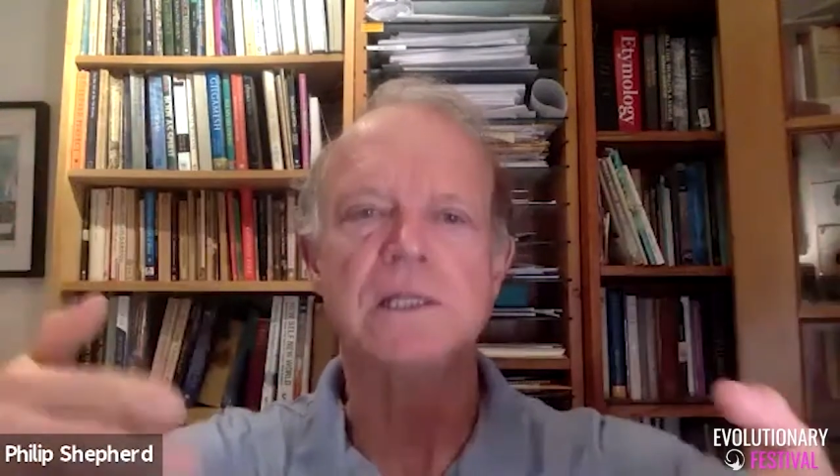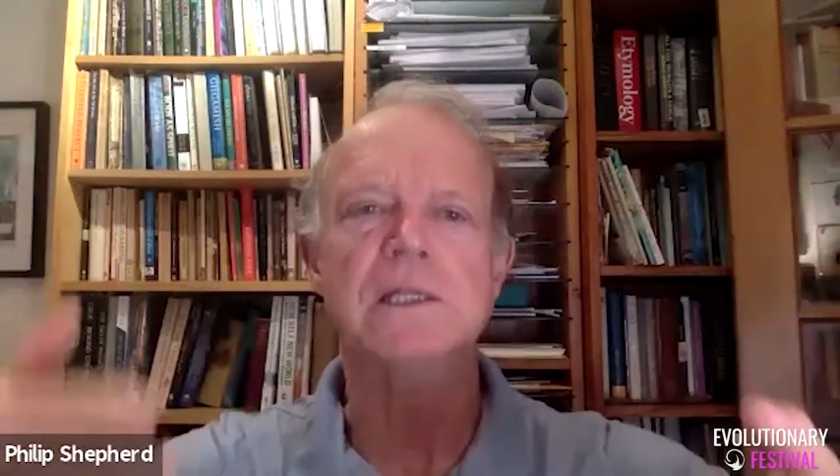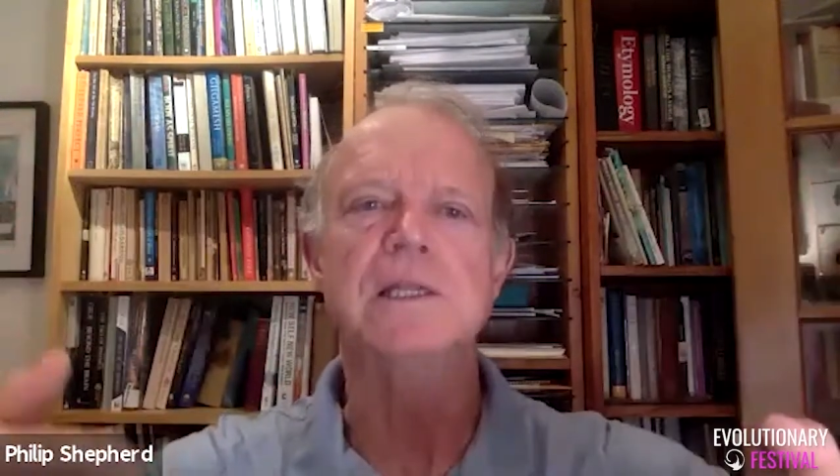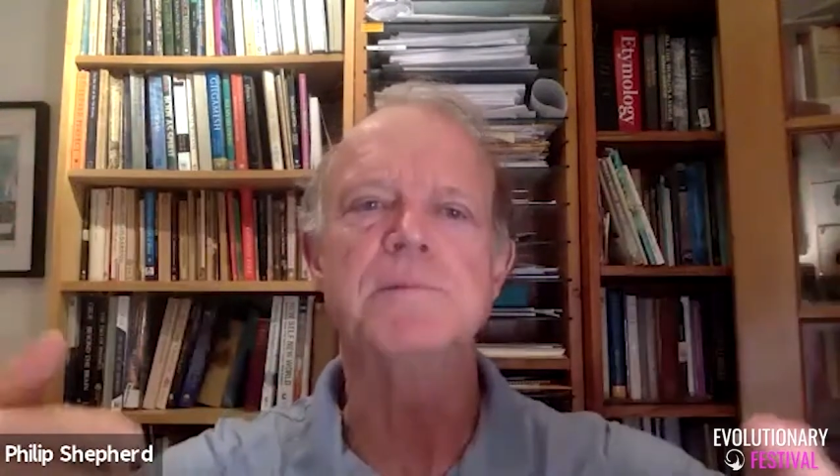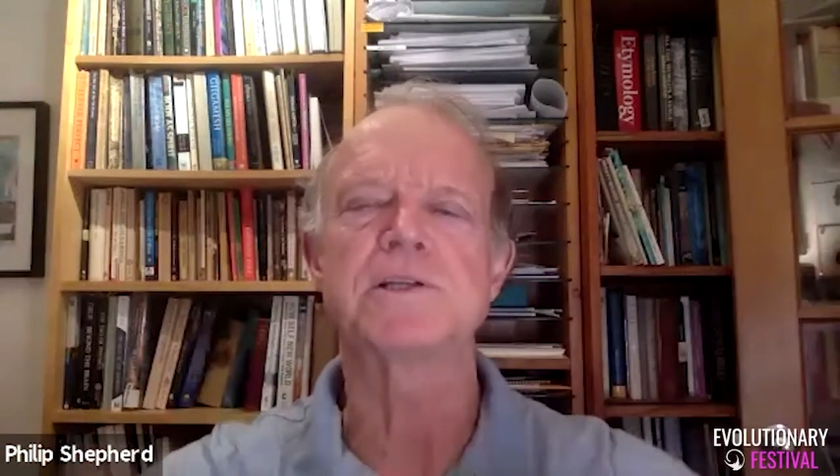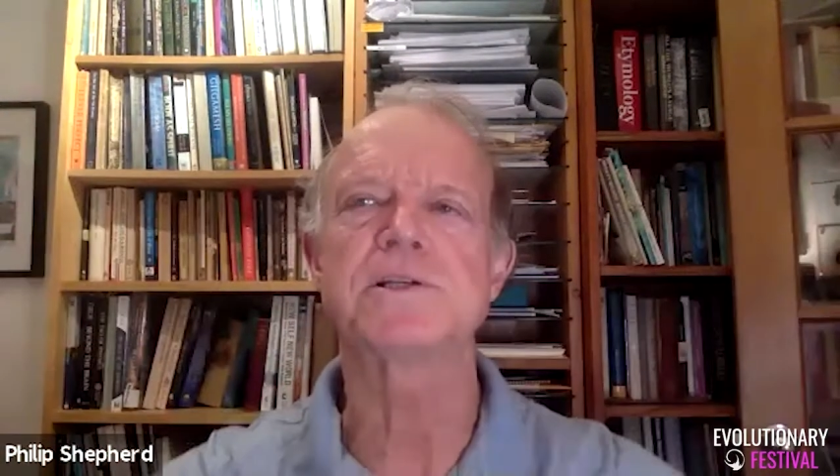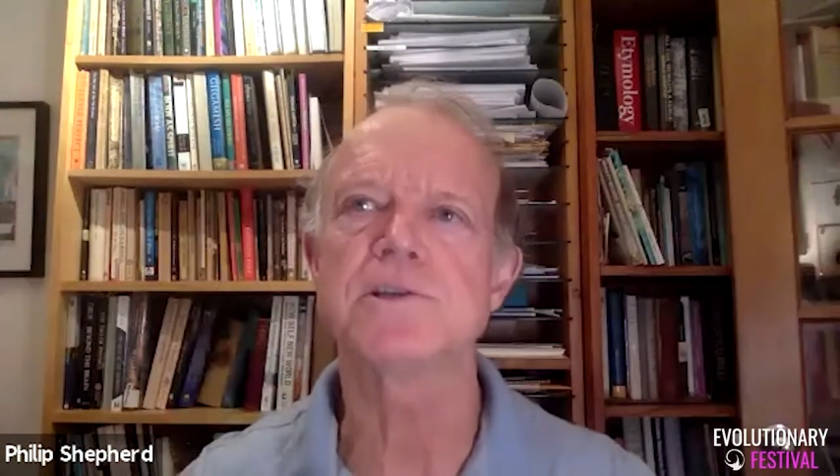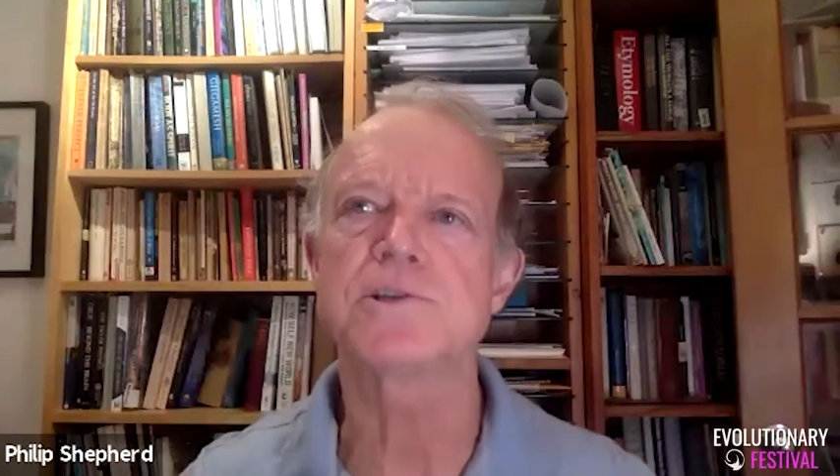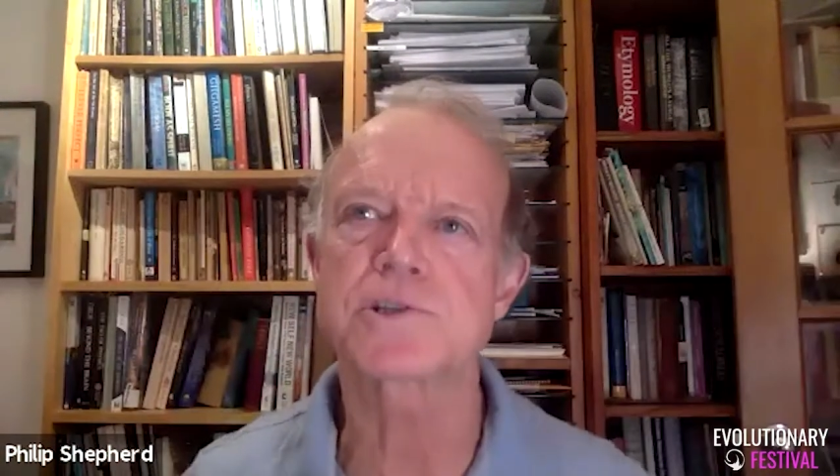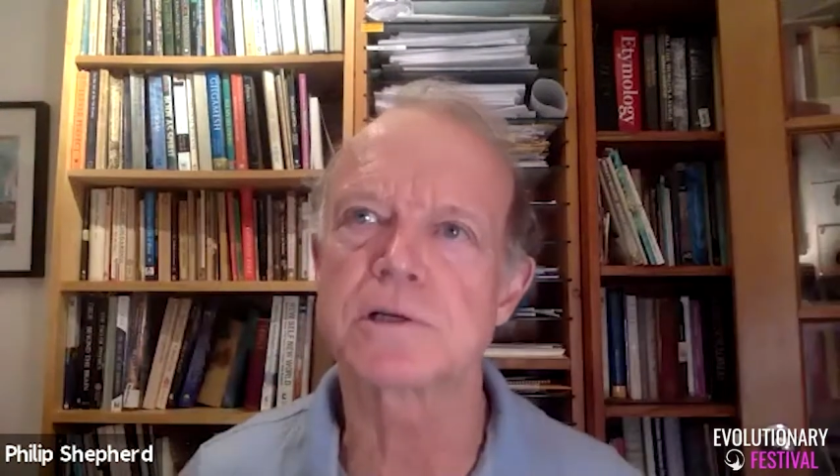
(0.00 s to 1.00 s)

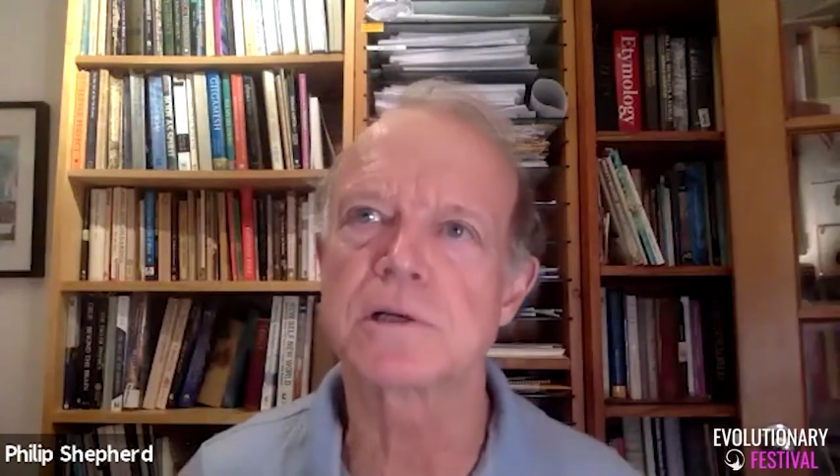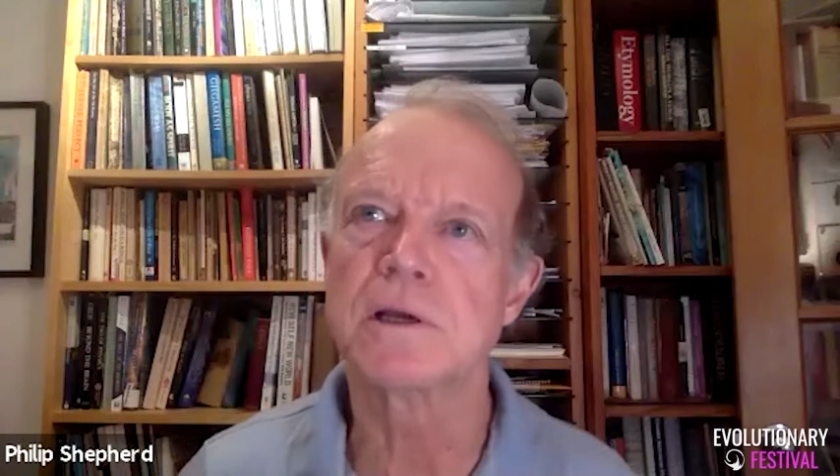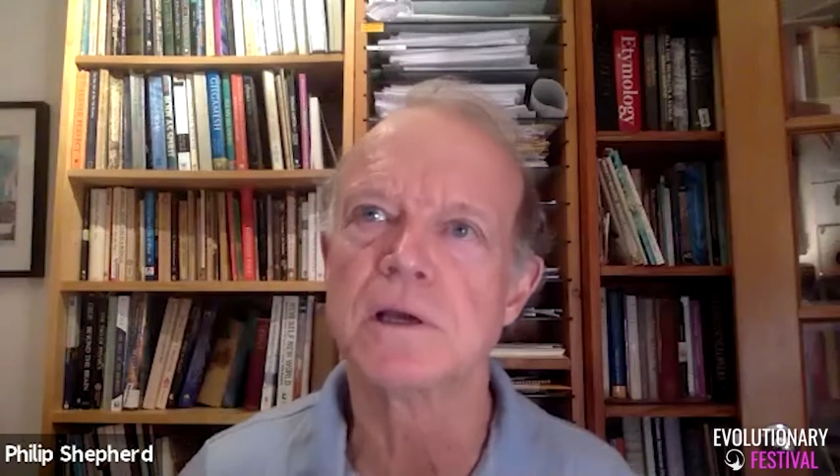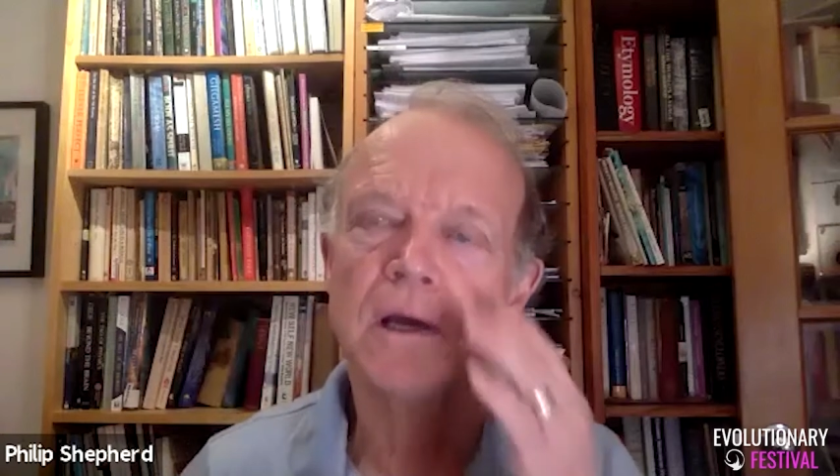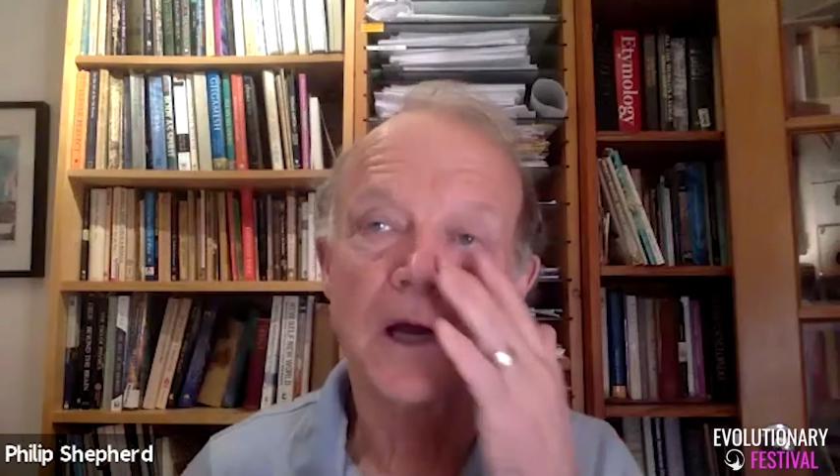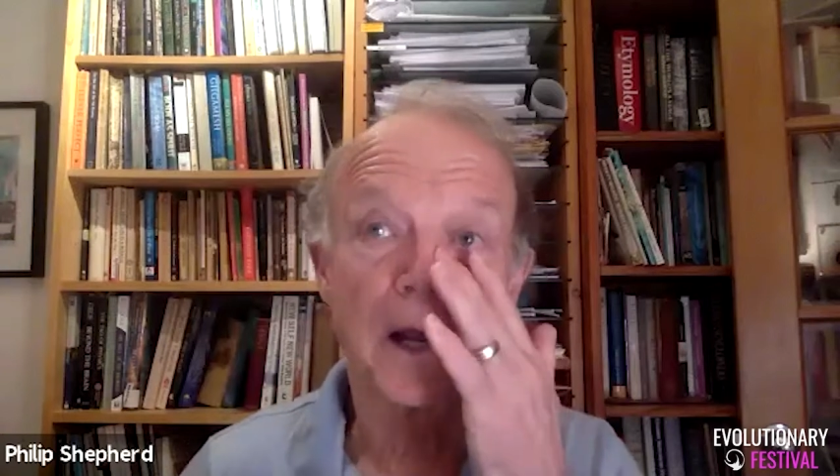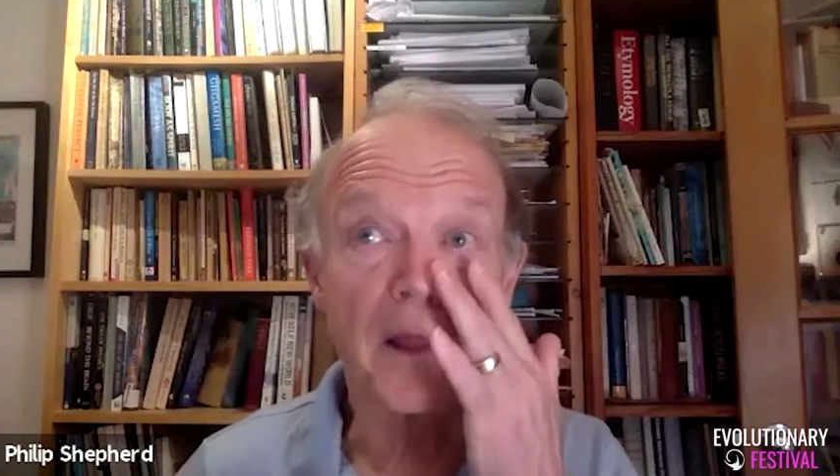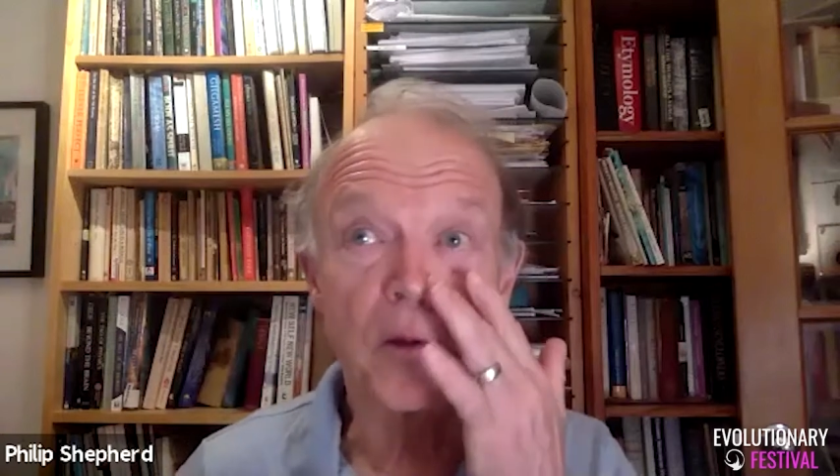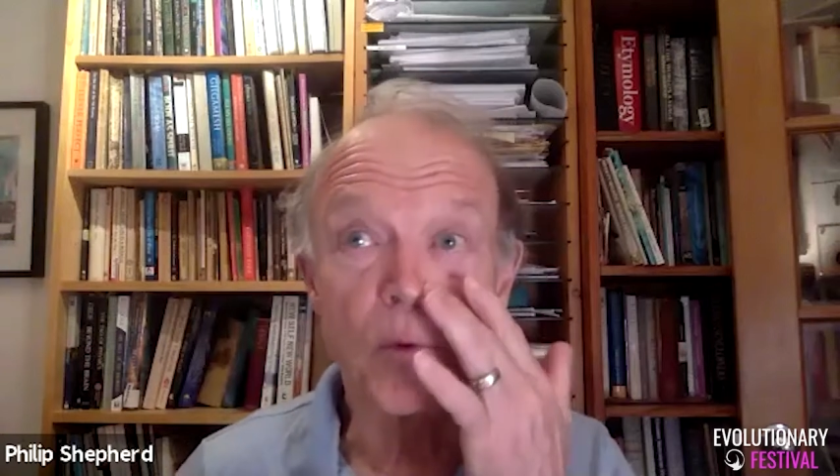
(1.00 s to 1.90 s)
limitation. Another